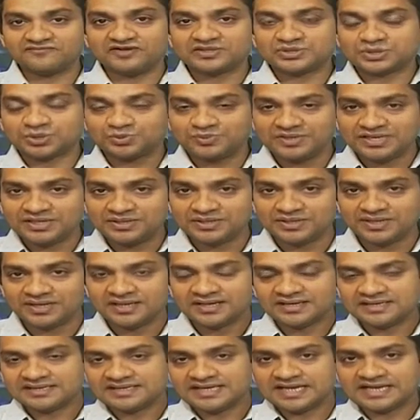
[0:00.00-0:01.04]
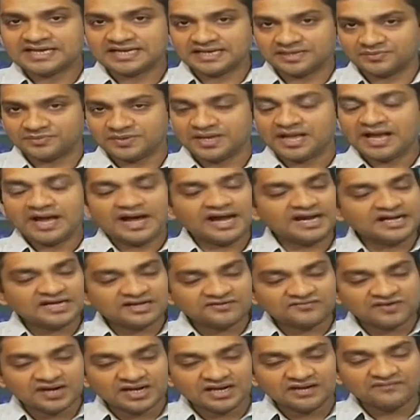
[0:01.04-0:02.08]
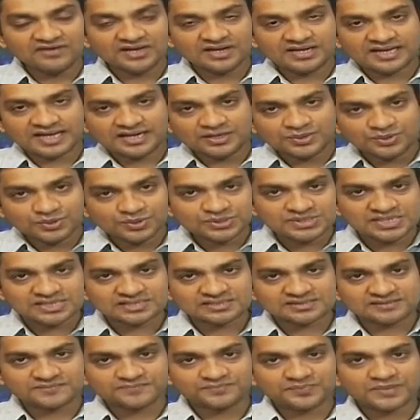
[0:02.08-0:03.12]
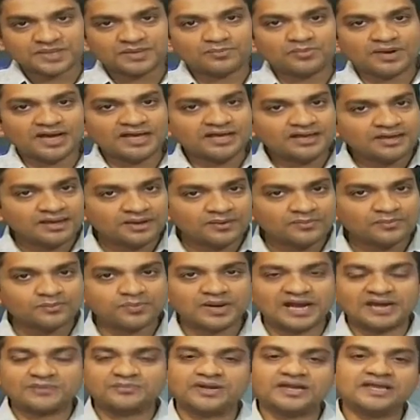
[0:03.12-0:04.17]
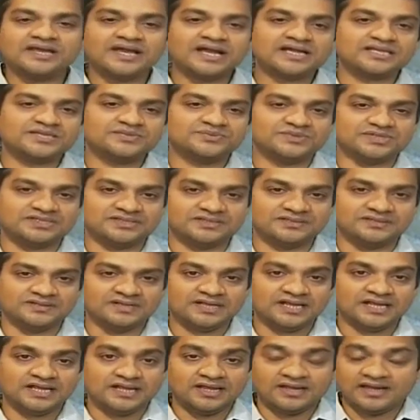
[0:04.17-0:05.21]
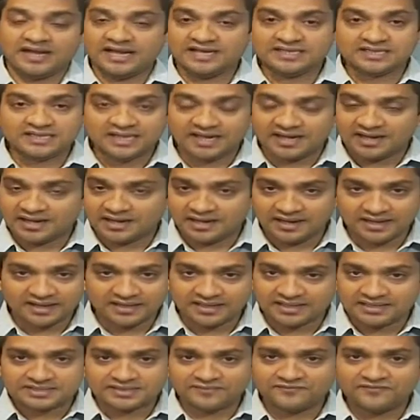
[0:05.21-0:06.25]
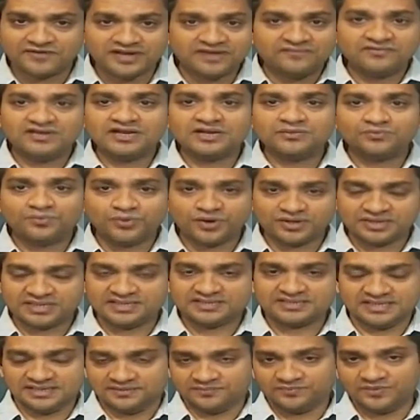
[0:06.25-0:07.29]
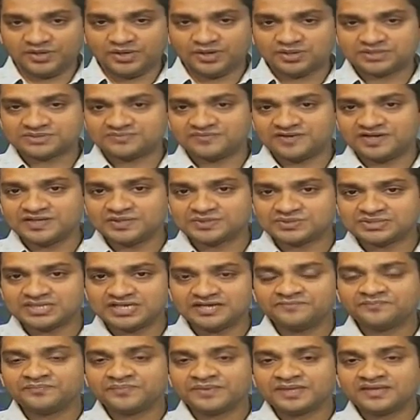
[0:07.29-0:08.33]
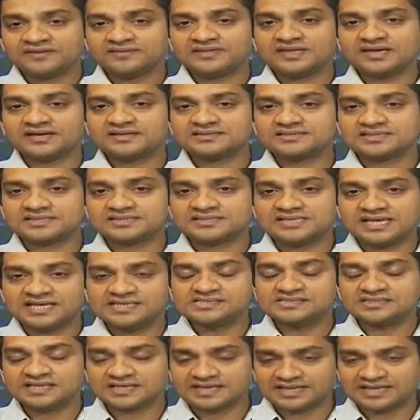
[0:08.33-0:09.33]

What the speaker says: should be taken up, and definitely we can use it by plant breeding activity. It is a very important thing, because when you see there is a change in the